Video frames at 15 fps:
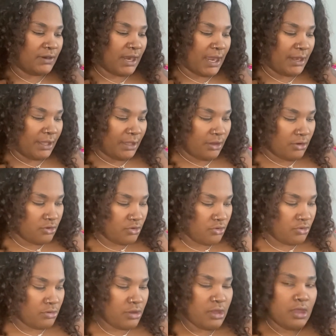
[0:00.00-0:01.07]
kind of
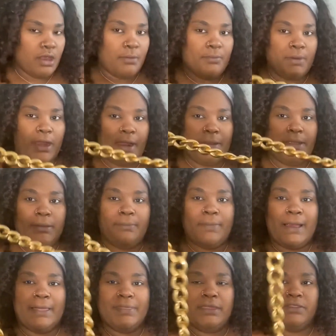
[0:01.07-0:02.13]
gold. But I did
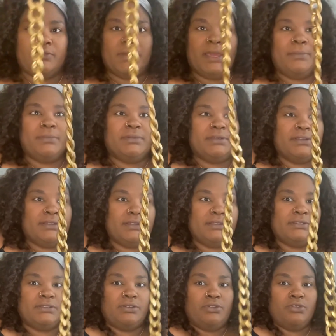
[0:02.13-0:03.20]
buy this from Amazon,
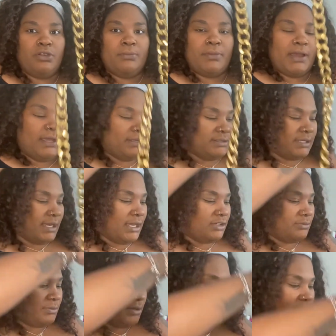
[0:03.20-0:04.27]
so you can buy
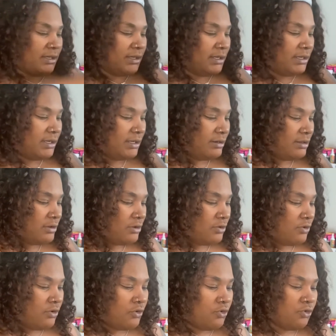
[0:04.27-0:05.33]
attachment and
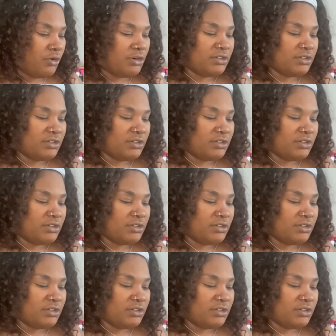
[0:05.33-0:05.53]
of course